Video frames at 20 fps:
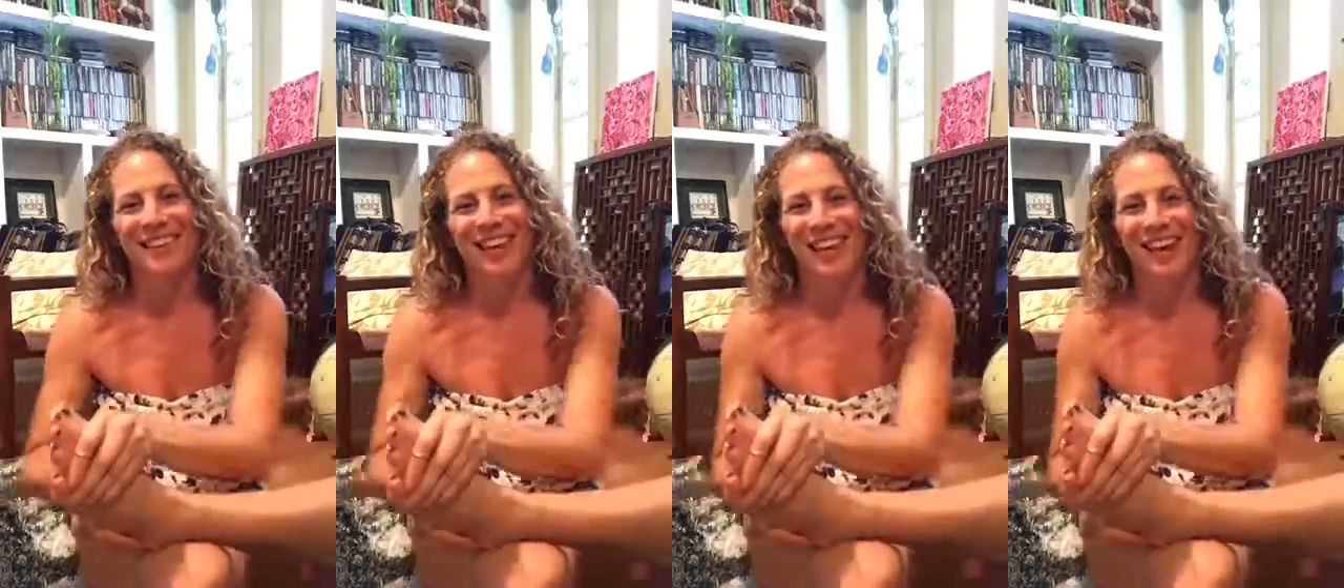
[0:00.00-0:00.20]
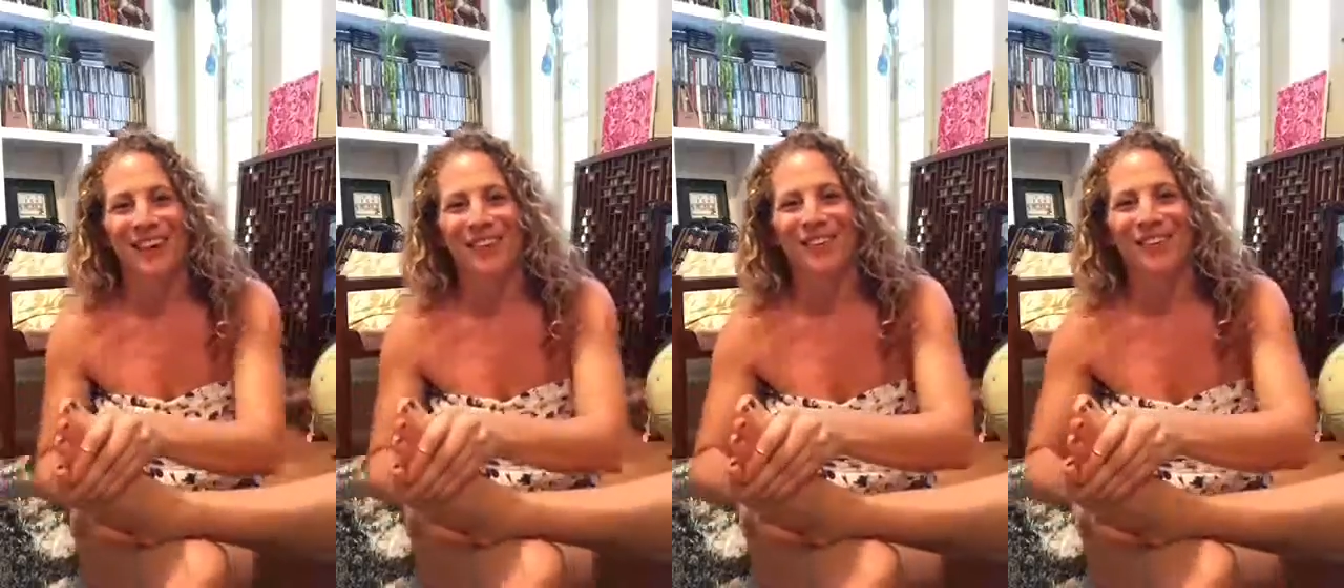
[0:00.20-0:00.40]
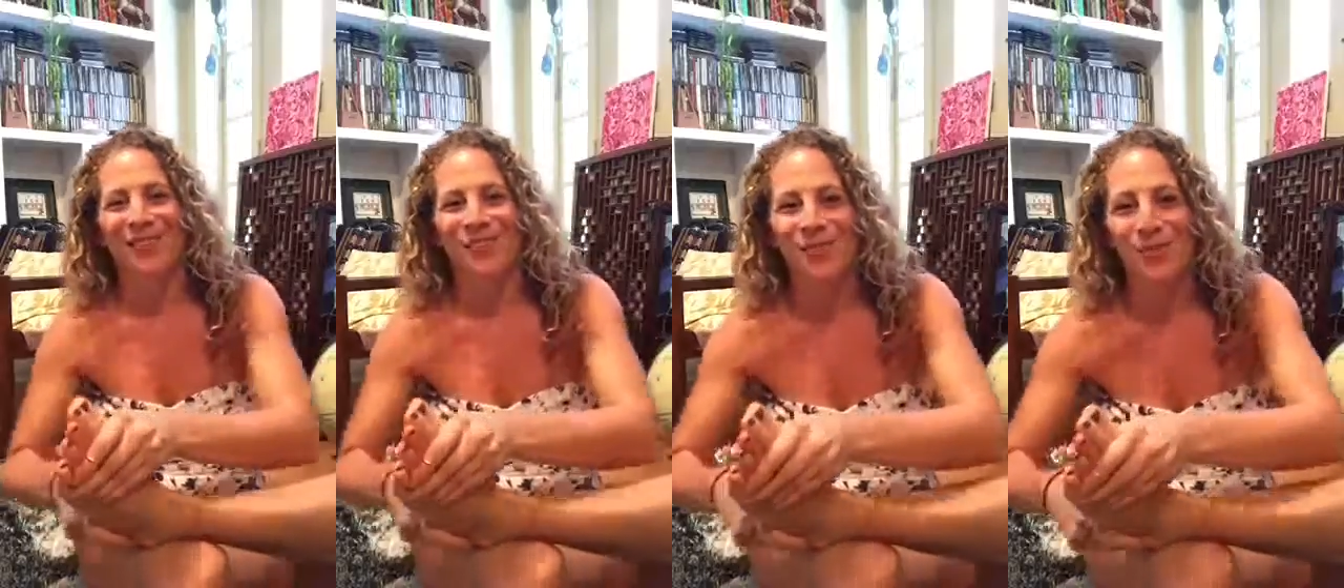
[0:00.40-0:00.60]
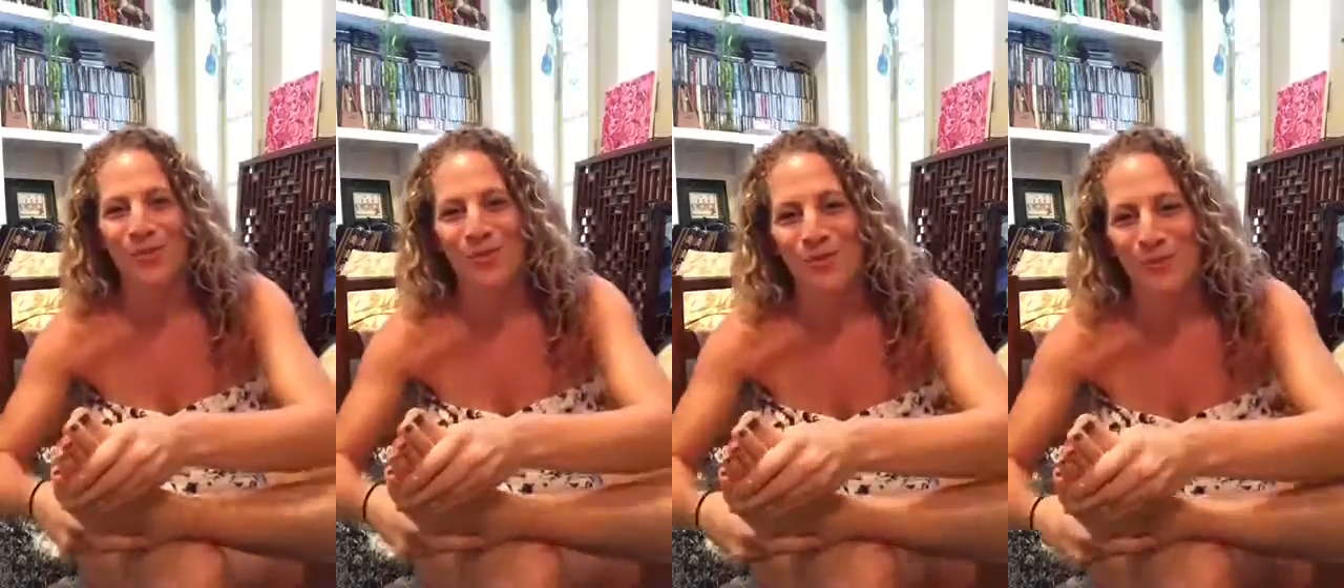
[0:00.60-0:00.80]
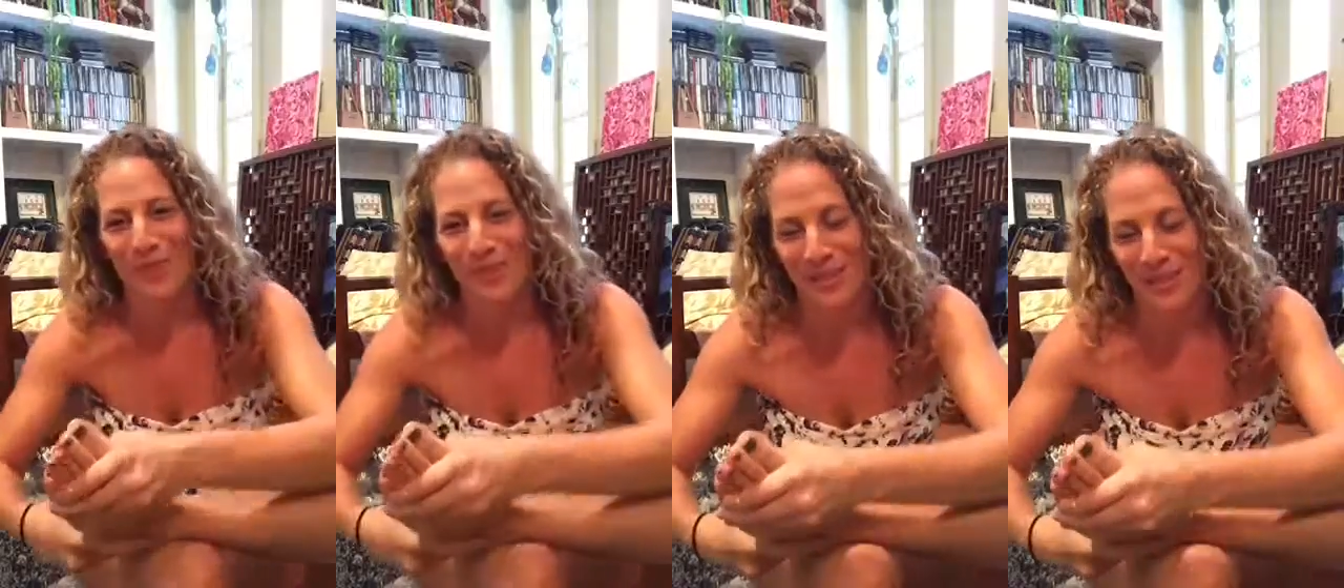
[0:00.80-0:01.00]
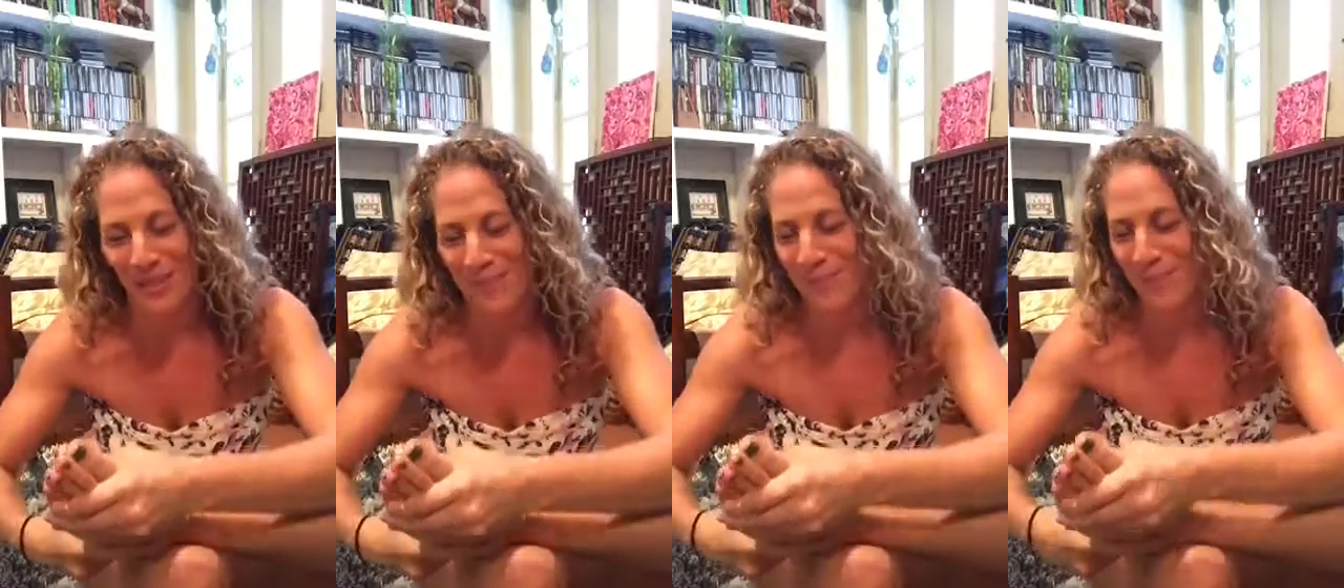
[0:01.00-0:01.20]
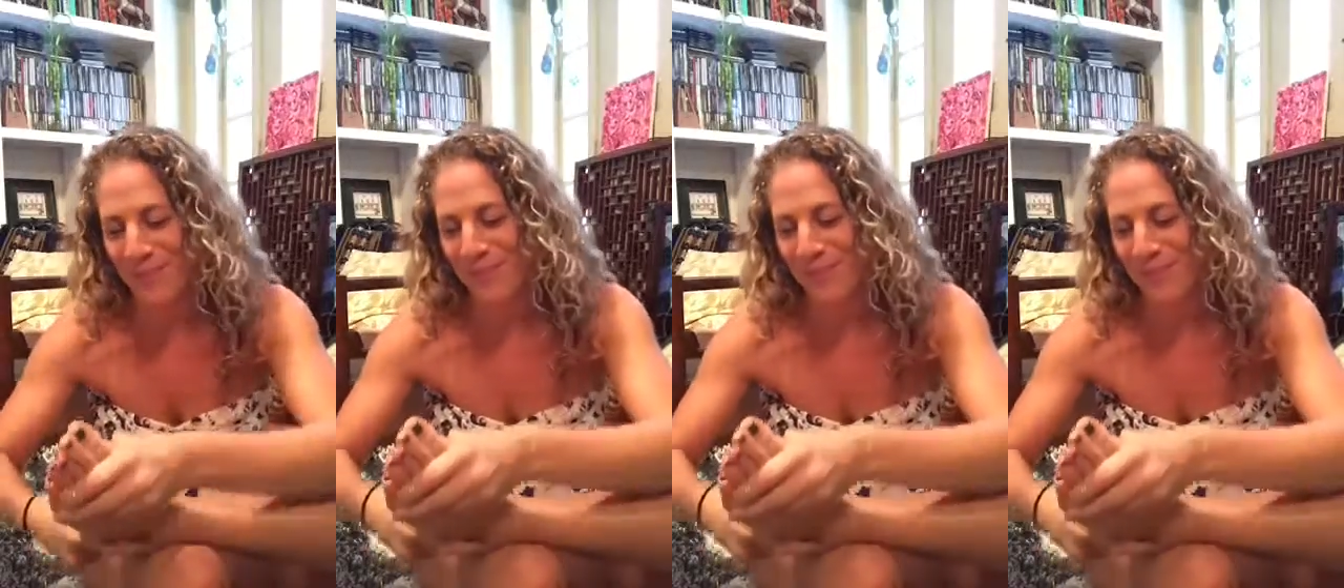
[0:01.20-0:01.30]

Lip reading: how cool.